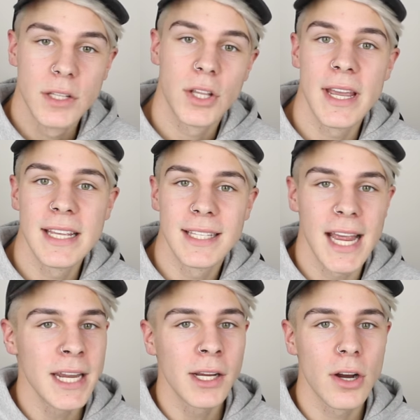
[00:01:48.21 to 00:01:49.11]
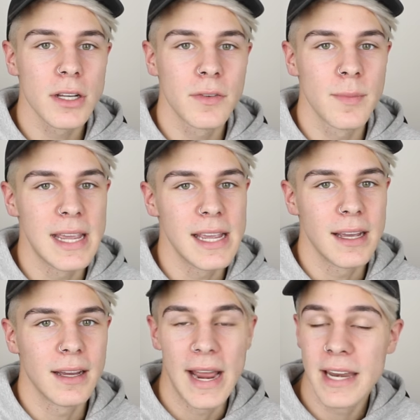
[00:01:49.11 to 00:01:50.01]
So he's standing across from
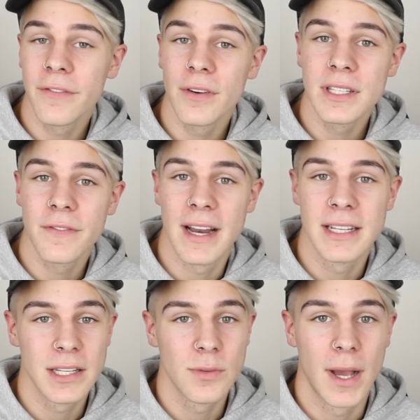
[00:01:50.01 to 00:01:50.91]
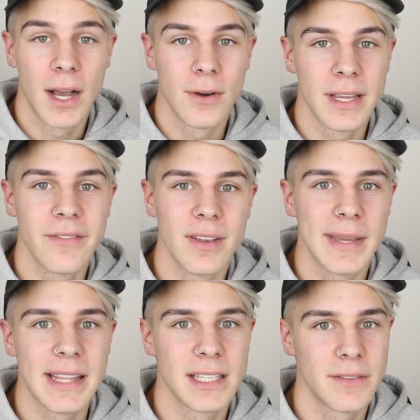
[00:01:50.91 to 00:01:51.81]
me, waiting for his friends as well, giving
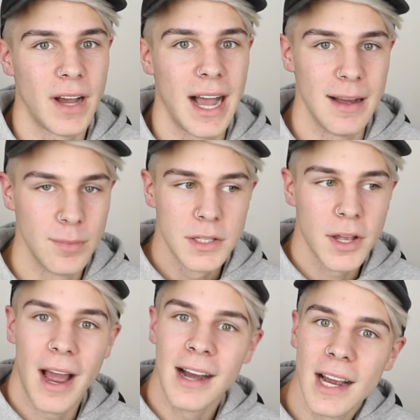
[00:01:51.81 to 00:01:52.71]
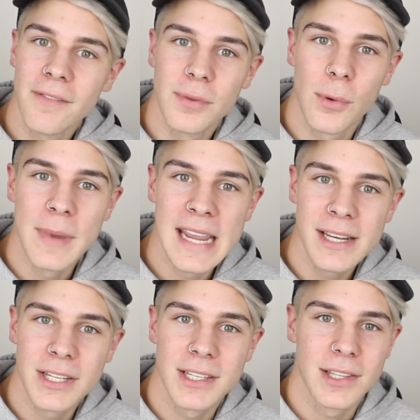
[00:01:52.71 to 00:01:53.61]
me this vibe. So uncomfortable me
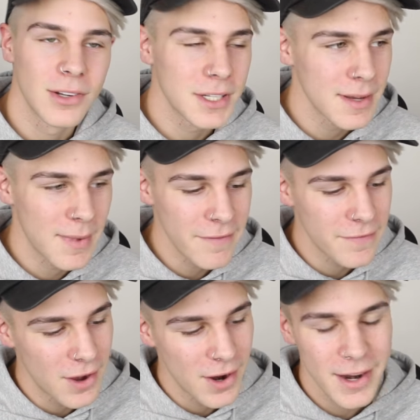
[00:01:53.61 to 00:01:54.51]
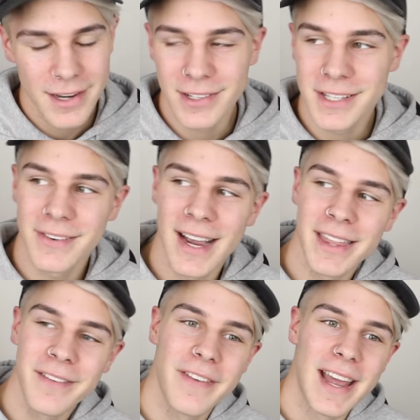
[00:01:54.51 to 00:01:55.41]
just looks at my phone, looks
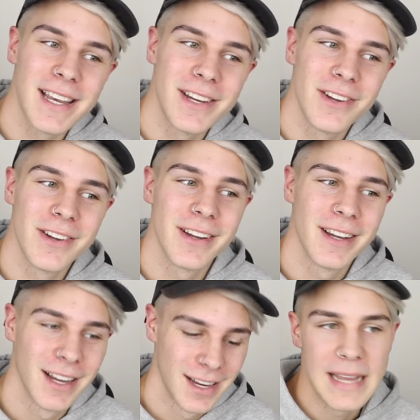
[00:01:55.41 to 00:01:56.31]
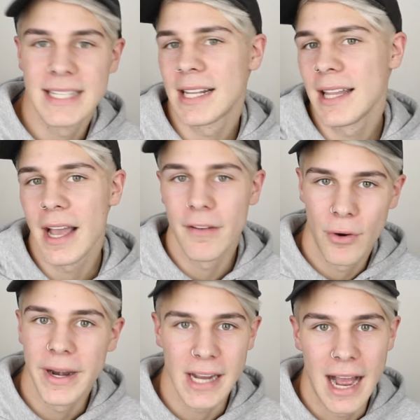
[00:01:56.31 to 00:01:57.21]
around the venue, basically
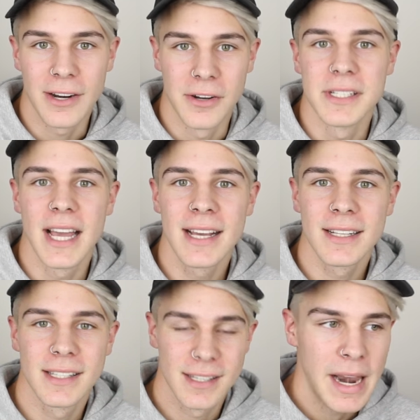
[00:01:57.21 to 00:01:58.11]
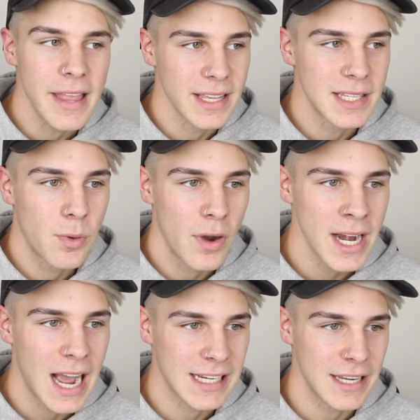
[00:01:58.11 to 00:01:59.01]
avoiding eye contact. But at this
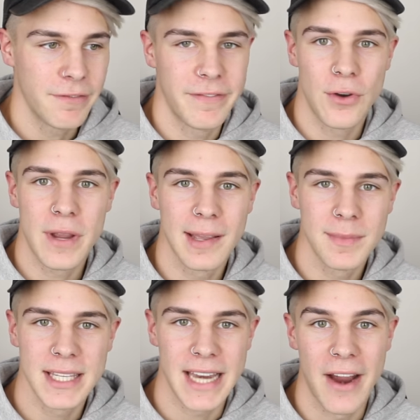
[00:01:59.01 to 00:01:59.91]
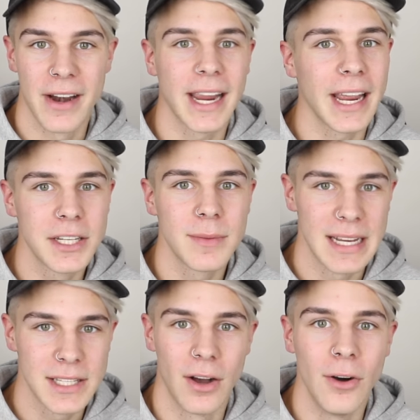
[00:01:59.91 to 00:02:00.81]
point, I could feel him staring into my
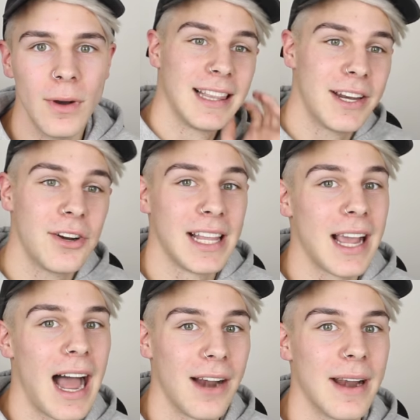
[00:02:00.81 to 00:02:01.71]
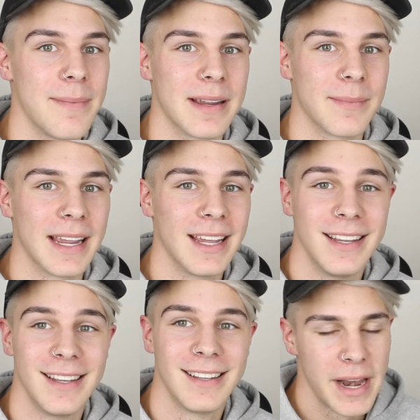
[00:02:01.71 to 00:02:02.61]
soul, literally eye raping me.
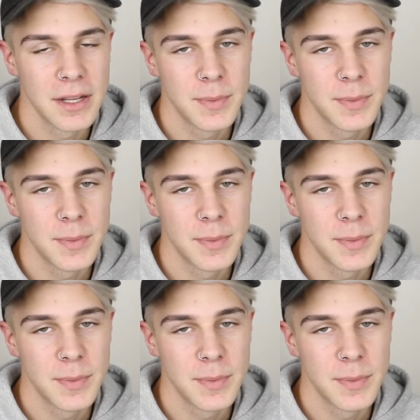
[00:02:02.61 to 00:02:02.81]
But I